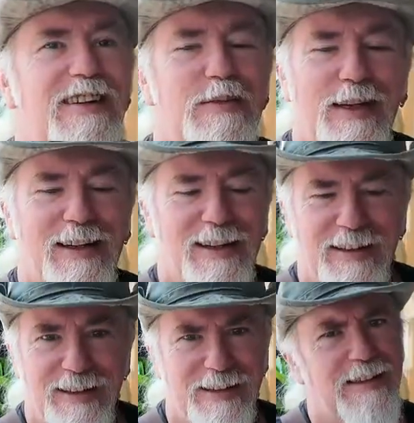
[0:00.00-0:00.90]
Oh my
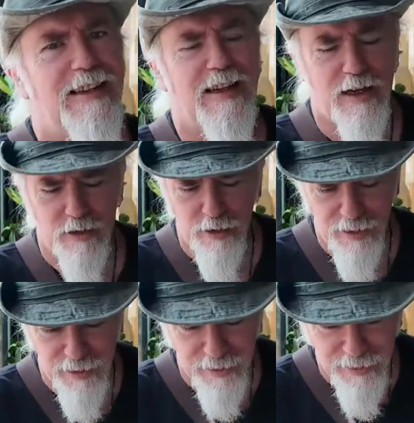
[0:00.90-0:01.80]
God.
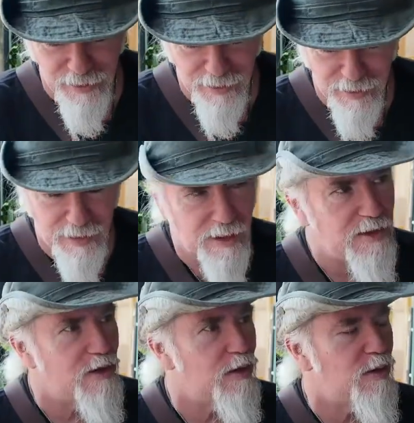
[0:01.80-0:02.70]
Trying think. Uh,
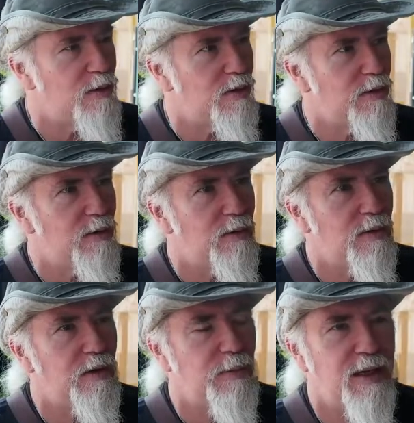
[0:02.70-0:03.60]
so
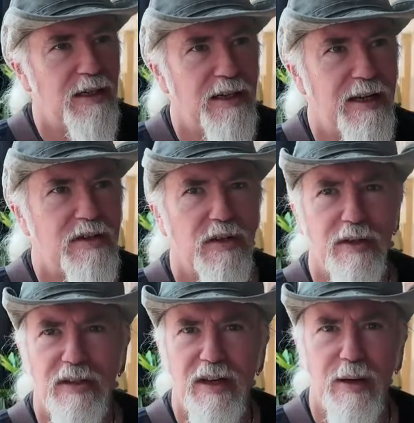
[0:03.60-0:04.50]
you're being
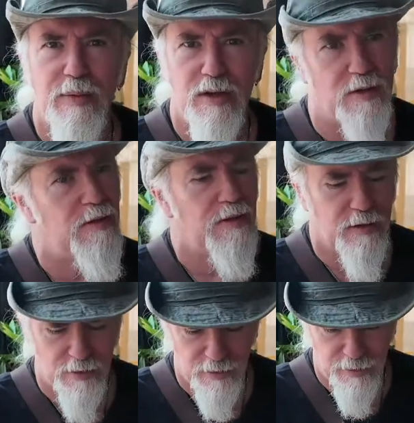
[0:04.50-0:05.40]
Eastern time zone,
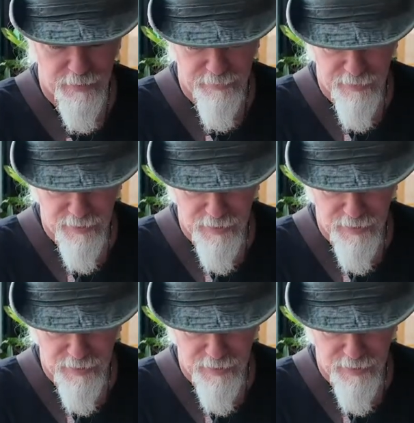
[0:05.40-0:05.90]
Dave.